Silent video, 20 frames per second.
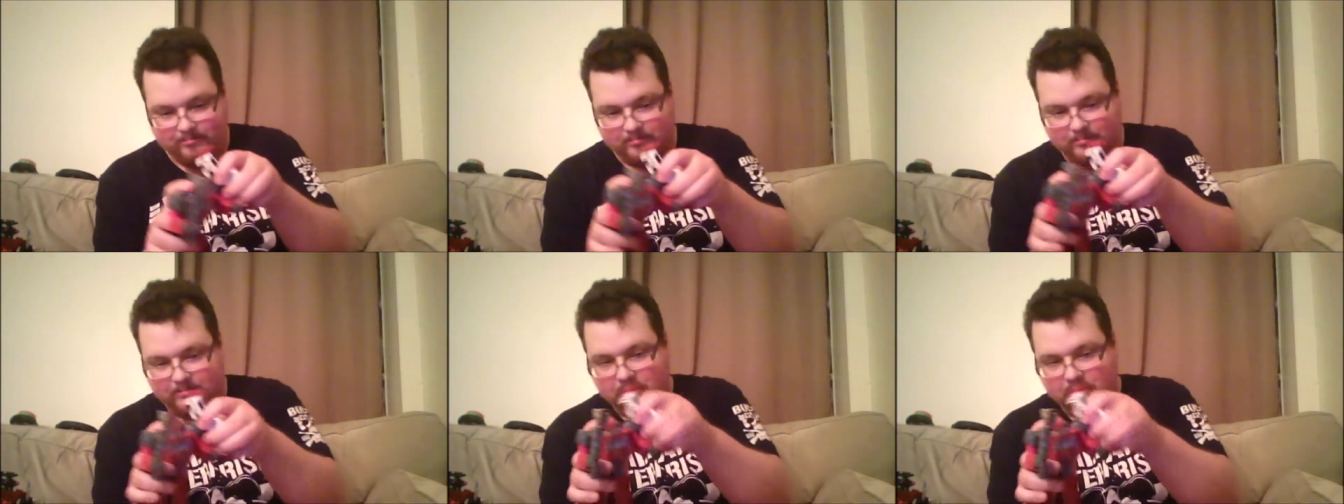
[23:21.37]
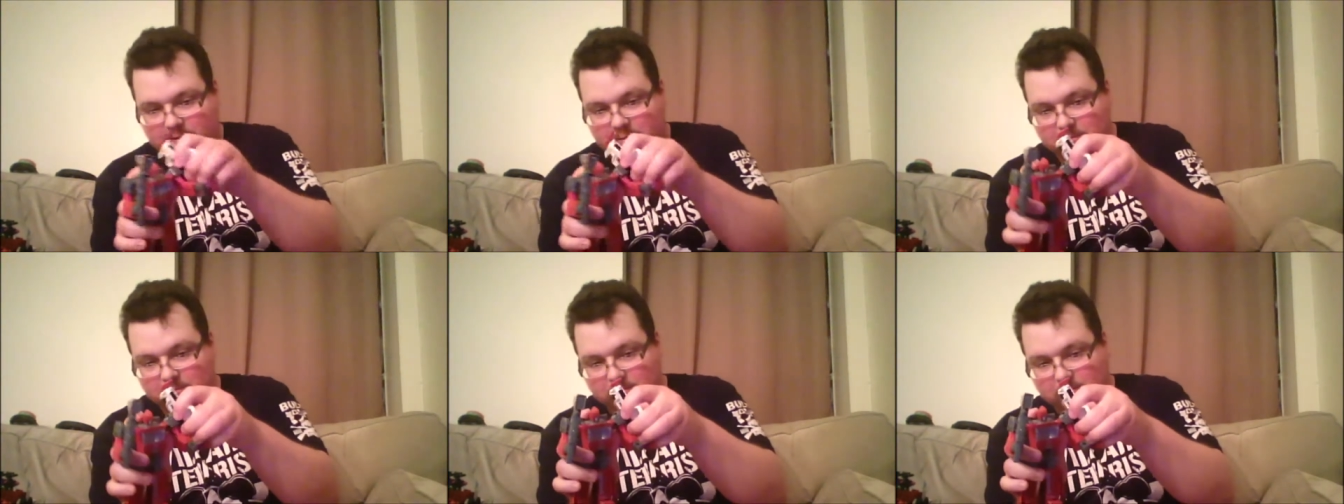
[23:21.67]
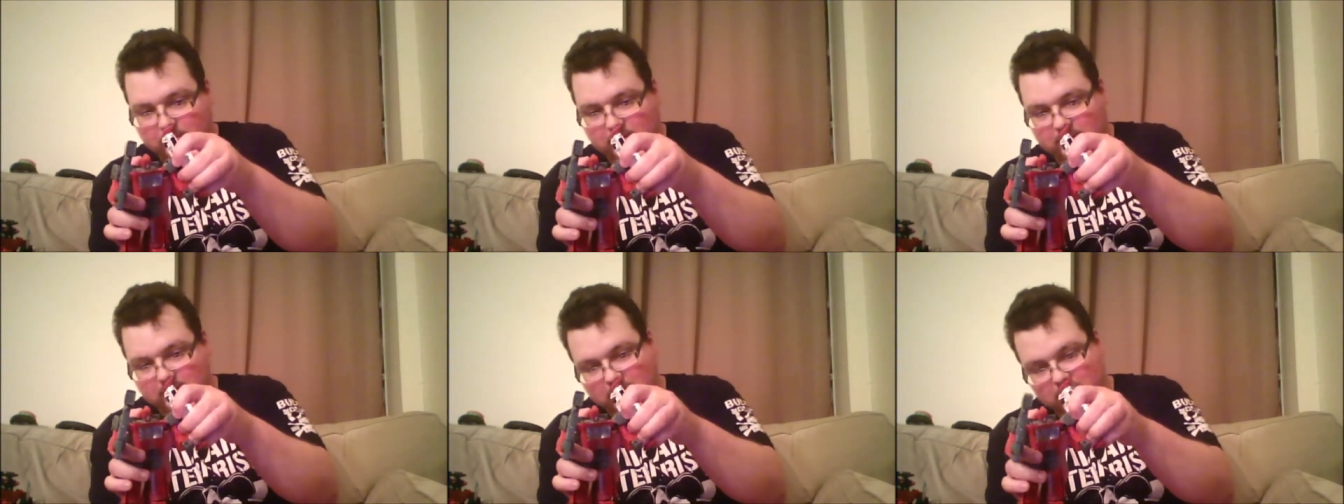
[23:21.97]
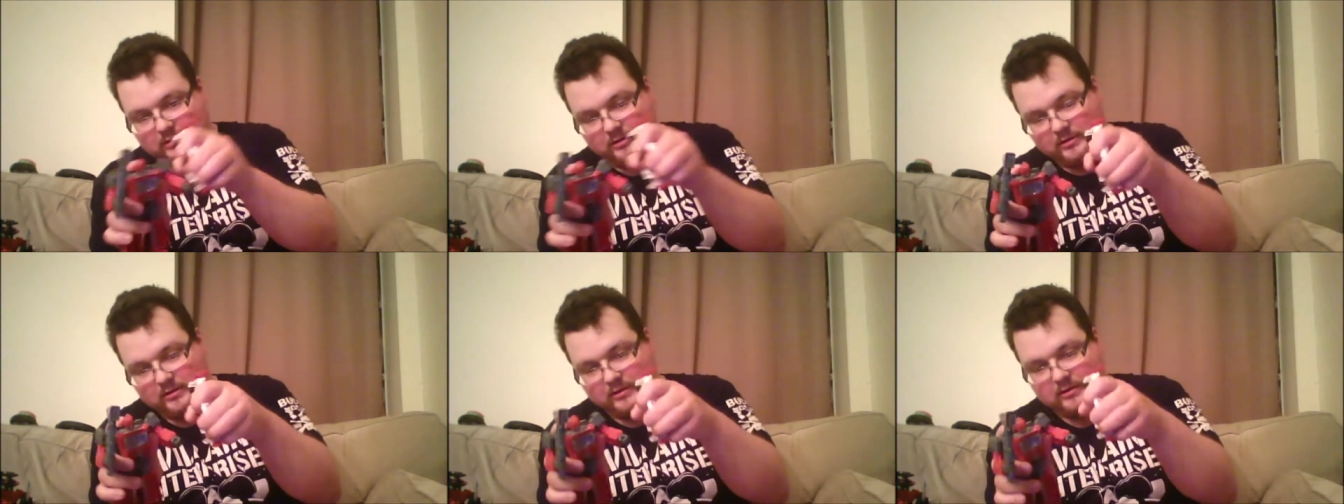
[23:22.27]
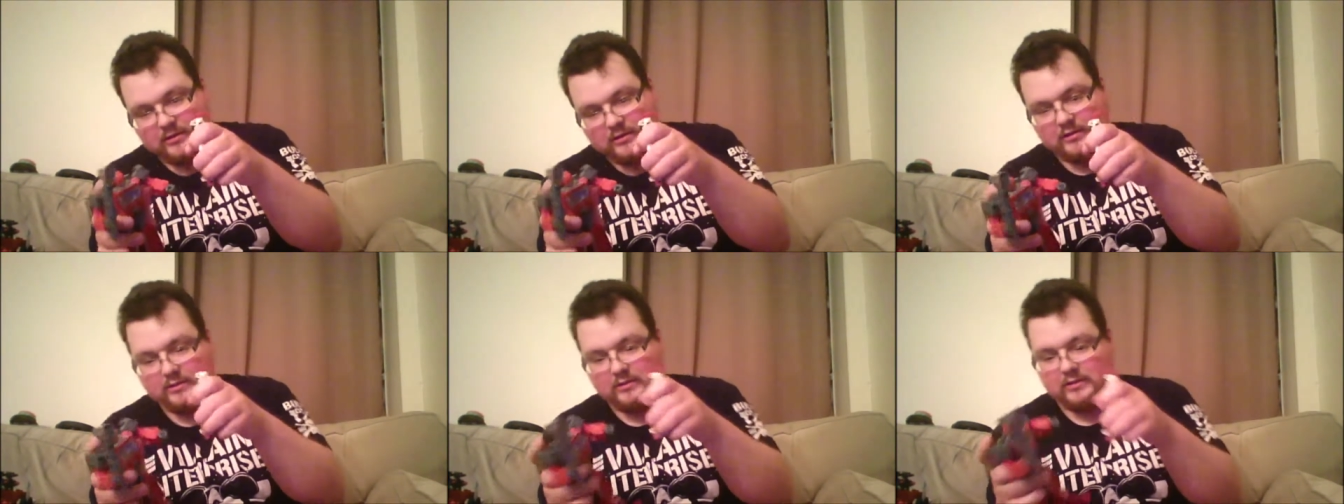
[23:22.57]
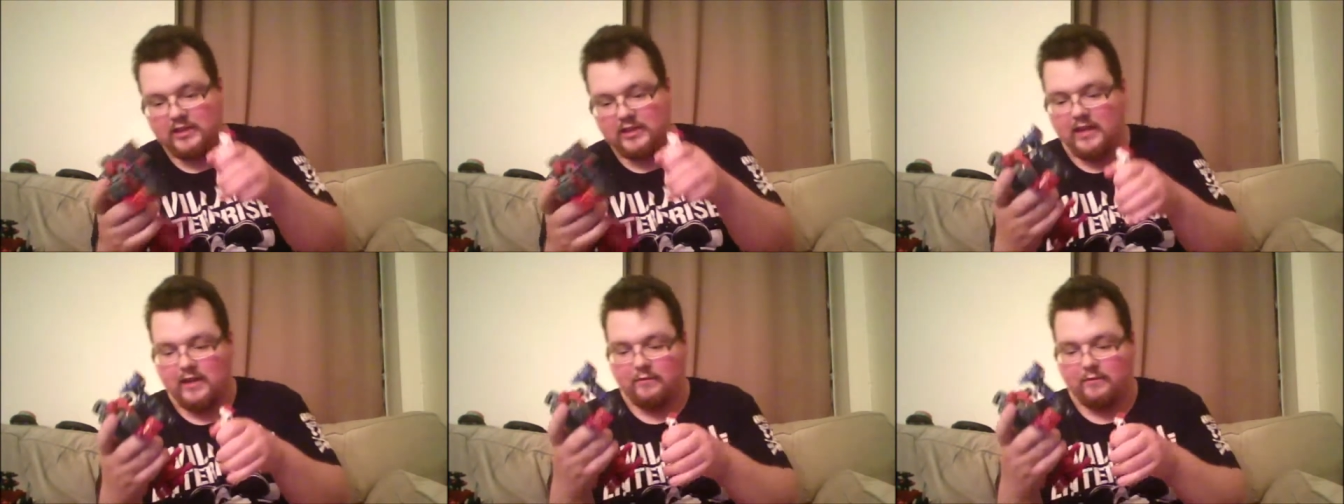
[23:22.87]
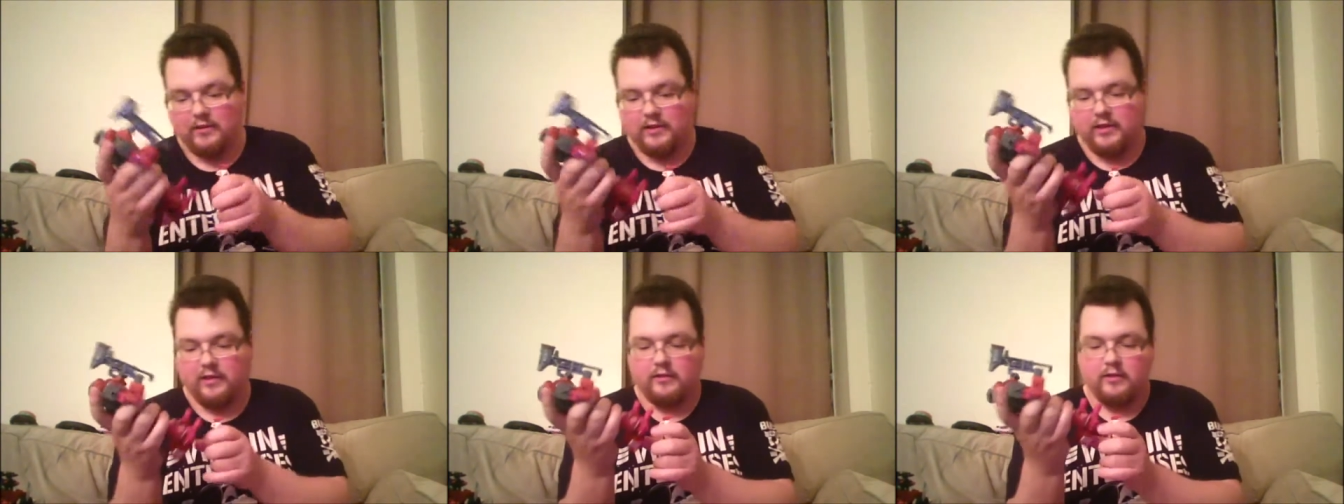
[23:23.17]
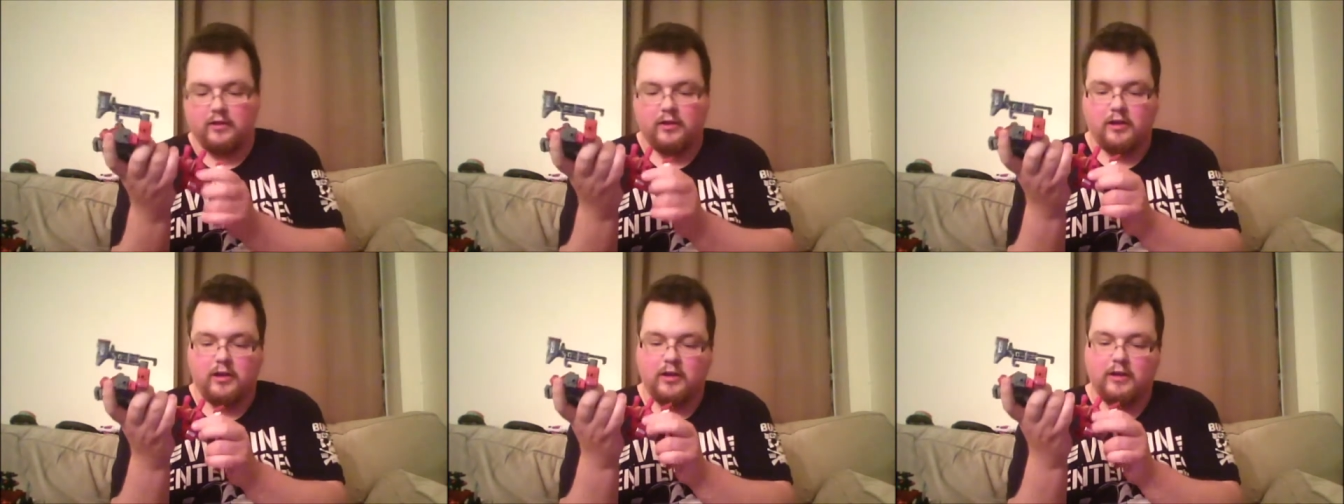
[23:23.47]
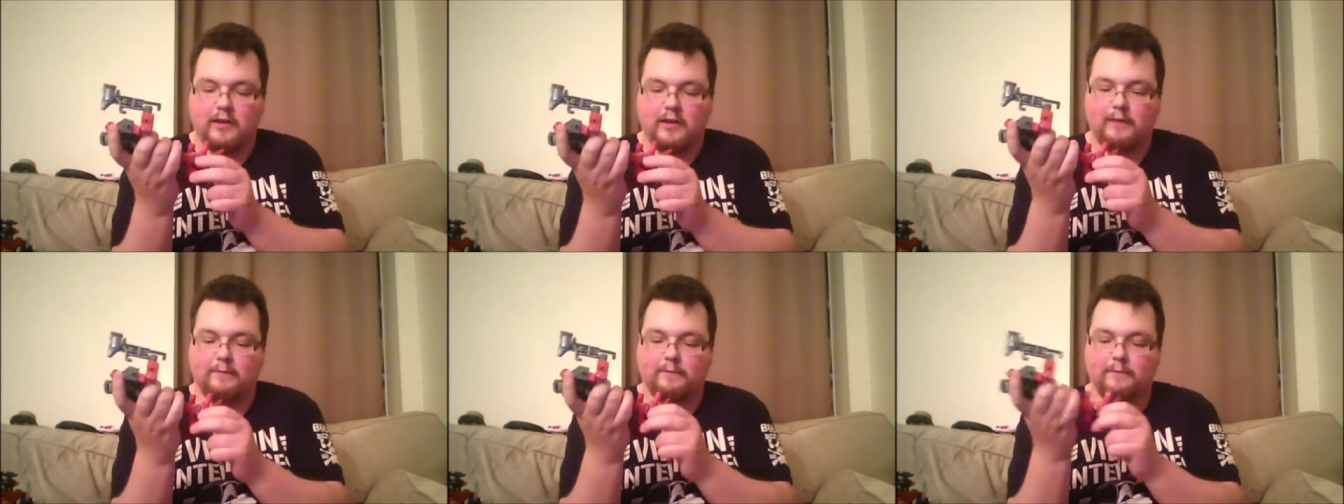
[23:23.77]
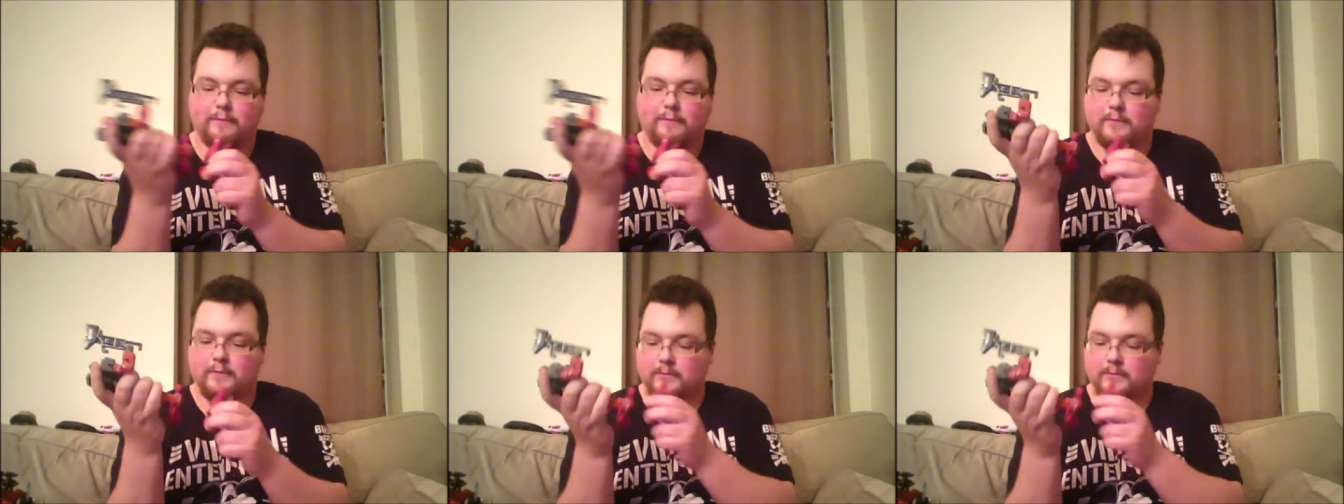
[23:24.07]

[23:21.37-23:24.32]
So, uh, take everything off.